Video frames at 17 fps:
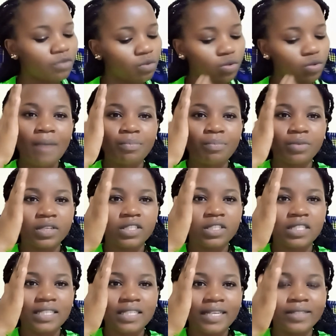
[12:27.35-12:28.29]
you
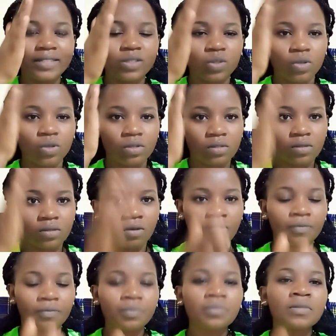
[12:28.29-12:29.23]
appreciate
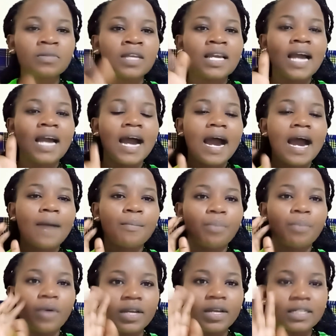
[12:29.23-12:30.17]
yourself
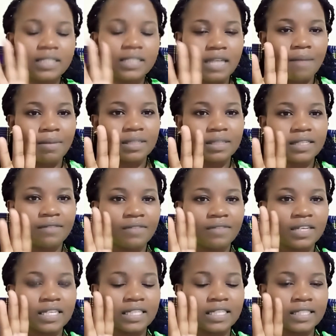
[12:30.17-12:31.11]
point number
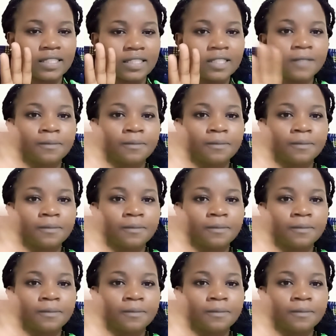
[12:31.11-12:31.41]
seven is